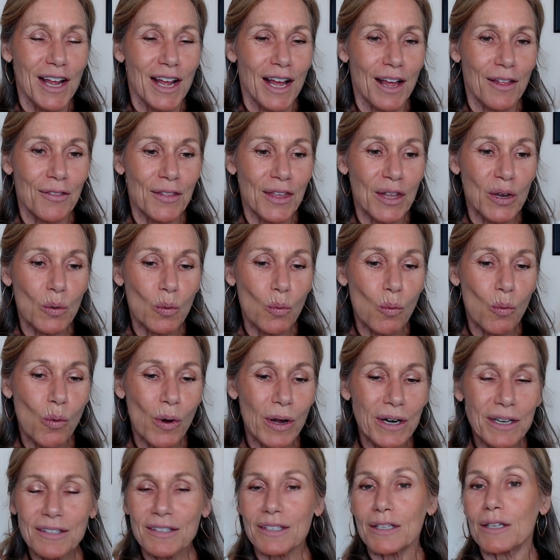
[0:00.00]
then
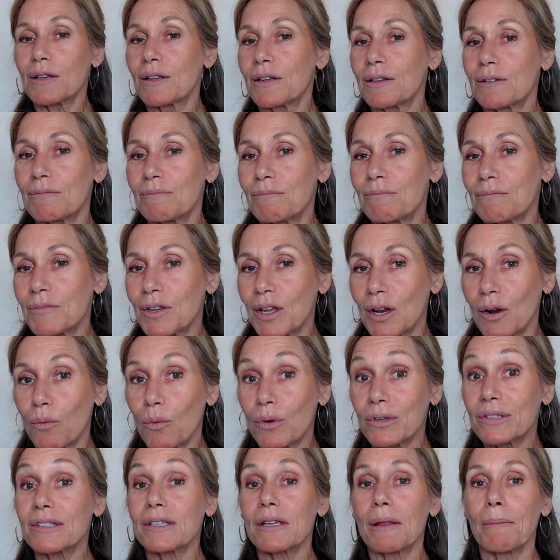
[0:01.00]
what is
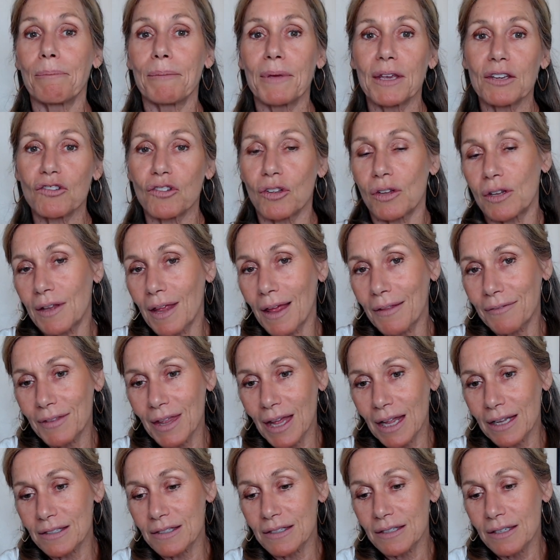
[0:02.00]
what's the mission
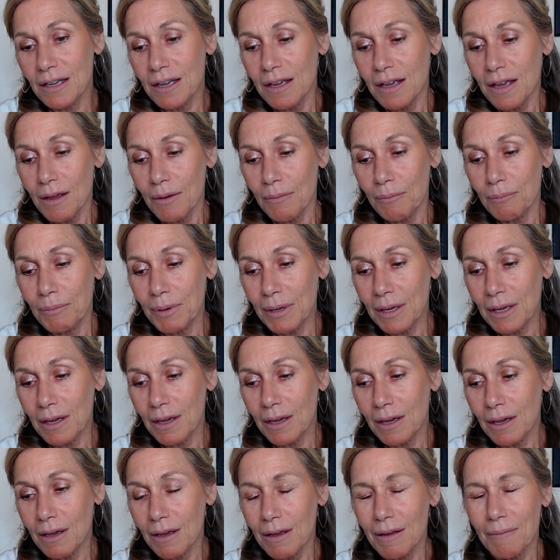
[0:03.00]
that's
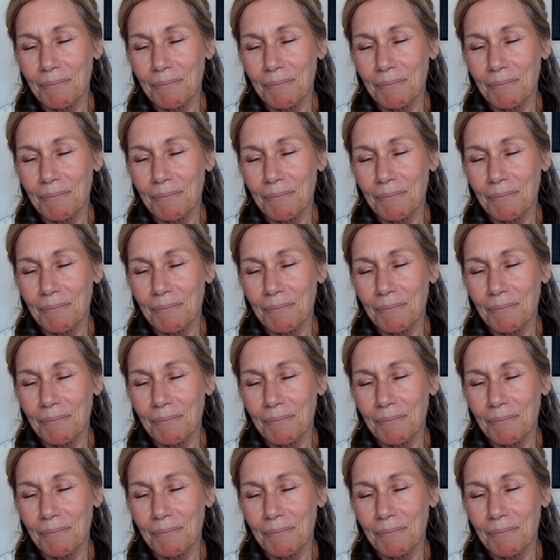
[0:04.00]
being